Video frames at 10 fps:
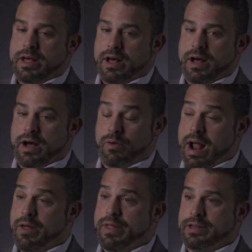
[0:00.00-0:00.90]

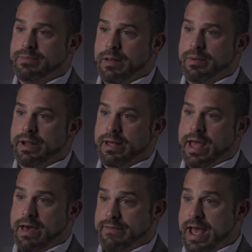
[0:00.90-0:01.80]
around that to be able to
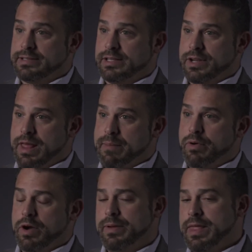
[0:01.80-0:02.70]
have access to that book.